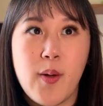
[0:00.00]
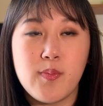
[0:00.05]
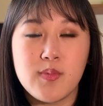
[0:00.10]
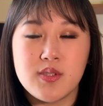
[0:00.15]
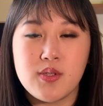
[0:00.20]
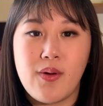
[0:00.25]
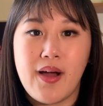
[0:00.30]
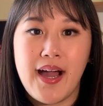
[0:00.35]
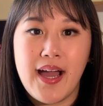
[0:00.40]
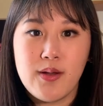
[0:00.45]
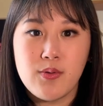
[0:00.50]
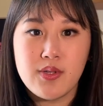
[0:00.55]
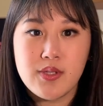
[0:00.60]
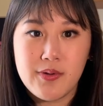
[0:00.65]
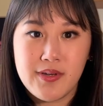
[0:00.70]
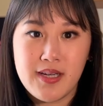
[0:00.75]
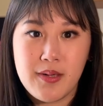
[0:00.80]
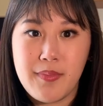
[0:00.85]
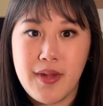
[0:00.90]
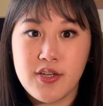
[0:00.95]
So I really
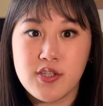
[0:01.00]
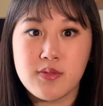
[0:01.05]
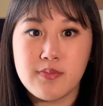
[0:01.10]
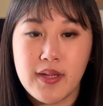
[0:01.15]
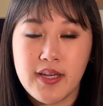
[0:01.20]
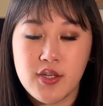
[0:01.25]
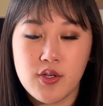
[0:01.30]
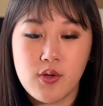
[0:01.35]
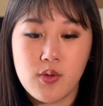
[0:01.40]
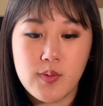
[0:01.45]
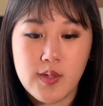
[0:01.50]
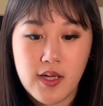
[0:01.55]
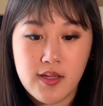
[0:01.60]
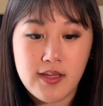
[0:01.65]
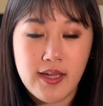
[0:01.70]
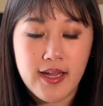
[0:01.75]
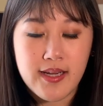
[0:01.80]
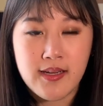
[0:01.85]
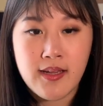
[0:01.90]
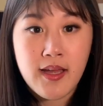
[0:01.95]
recommend just making your own
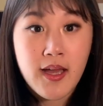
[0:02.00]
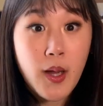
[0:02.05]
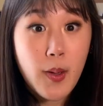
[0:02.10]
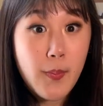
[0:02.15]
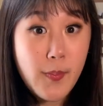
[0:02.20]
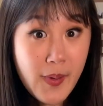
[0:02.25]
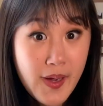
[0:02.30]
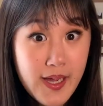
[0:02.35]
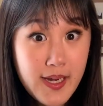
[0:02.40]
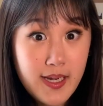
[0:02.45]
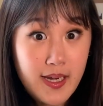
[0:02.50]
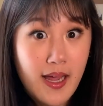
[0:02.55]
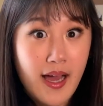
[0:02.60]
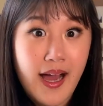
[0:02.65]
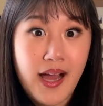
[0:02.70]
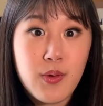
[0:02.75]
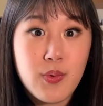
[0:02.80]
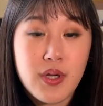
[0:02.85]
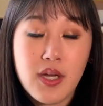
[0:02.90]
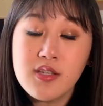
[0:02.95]
outline, but
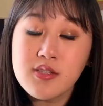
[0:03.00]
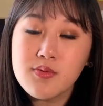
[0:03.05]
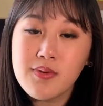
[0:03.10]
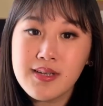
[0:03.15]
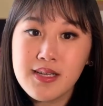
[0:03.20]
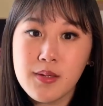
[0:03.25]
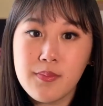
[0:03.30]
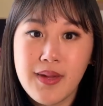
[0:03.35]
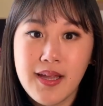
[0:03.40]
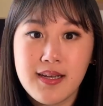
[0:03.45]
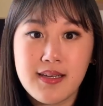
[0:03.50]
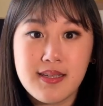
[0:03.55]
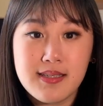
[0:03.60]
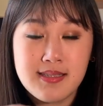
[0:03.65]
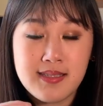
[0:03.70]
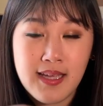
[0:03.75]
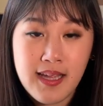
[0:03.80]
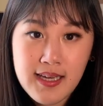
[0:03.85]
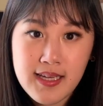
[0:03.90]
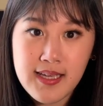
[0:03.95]
I would also
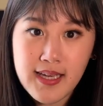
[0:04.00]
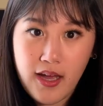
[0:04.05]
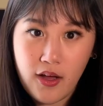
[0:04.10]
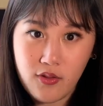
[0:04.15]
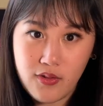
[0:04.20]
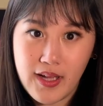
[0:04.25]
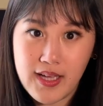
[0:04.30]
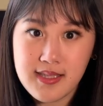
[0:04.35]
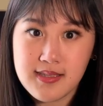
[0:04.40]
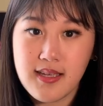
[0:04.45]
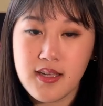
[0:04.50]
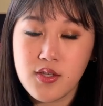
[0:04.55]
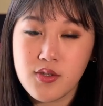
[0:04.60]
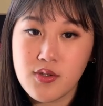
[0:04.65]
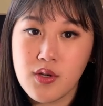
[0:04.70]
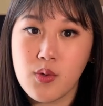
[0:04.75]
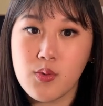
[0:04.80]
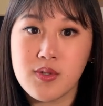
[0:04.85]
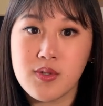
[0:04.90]
recommend taking outlines that you know